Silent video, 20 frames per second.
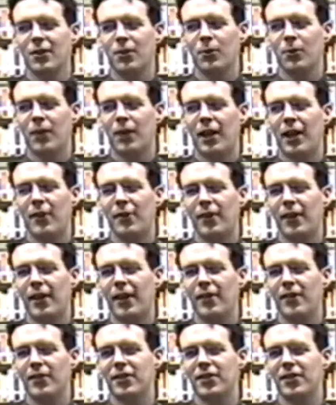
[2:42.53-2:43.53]
Well, I would
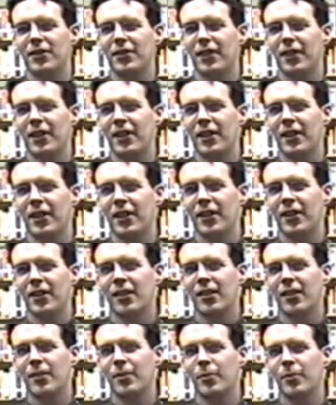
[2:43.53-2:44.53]
have to say
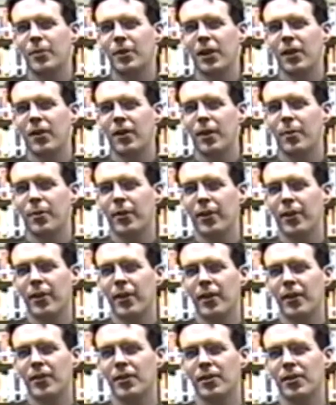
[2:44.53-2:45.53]
being a
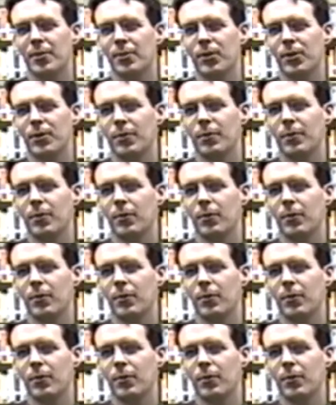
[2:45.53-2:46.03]
librarian is the most